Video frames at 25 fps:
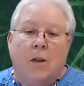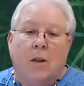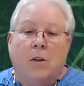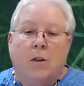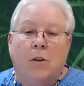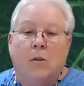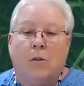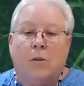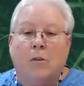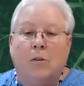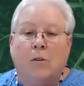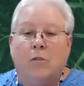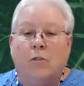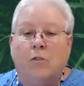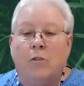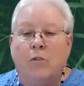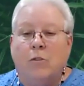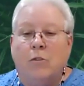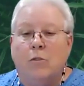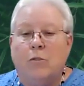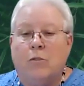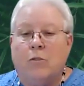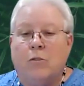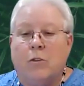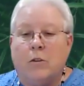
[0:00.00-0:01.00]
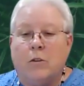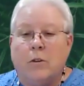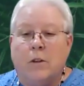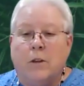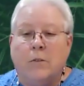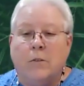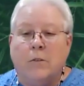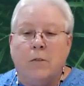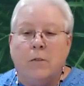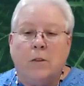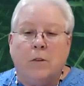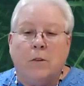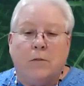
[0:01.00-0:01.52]
You can choose to
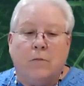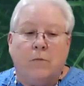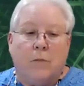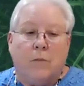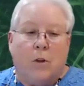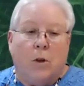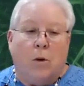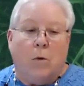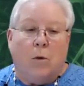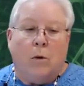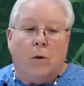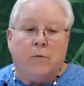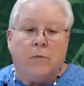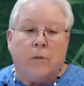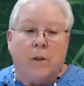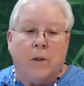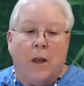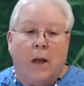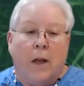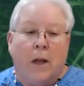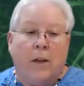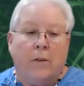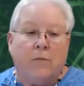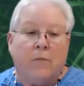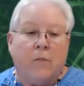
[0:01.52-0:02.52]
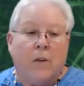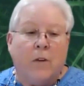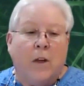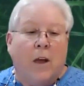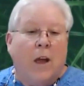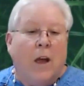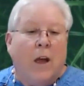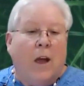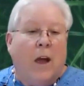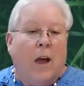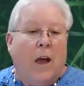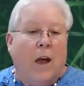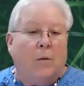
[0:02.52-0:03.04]
live in the flow of life
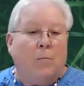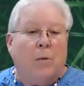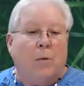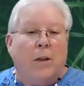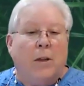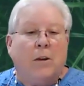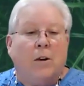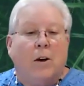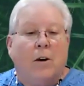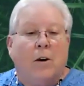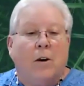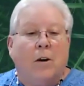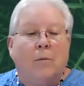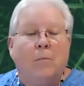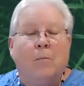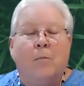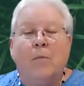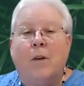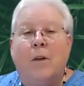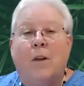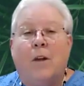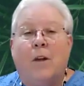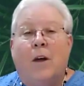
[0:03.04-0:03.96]
and become